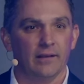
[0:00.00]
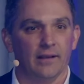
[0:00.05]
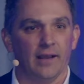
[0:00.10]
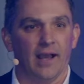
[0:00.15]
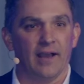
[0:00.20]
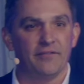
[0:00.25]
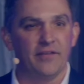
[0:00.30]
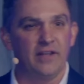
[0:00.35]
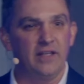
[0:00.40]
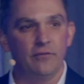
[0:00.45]

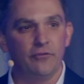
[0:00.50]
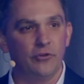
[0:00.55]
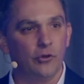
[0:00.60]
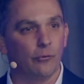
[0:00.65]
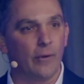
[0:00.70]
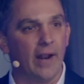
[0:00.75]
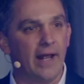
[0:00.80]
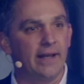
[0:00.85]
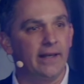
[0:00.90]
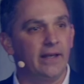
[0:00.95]
Have any of you
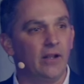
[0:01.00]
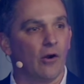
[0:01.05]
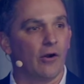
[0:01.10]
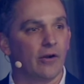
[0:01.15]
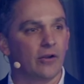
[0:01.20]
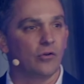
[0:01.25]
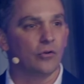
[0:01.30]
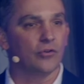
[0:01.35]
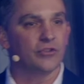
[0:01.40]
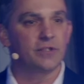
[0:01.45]
read any
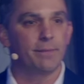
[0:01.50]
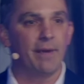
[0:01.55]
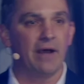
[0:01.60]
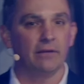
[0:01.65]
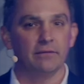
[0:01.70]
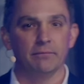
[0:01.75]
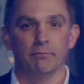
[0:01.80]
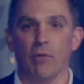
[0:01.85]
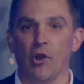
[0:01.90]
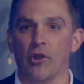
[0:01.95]
articles
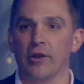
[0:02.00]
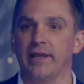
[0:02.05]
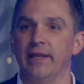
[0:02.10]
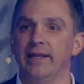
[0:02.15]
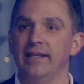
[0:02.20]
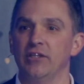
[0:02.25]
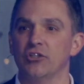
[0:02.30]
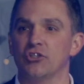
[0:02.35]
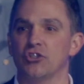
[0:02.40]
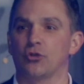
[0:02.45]
about
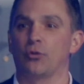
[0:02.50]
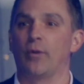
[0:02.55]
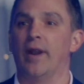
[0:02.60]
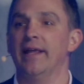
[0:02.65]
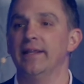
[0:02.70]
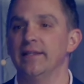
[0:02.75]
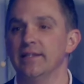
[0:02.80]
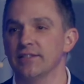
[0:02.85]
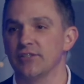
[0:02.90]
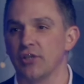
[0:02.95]
marketing
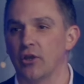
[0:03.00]
trends?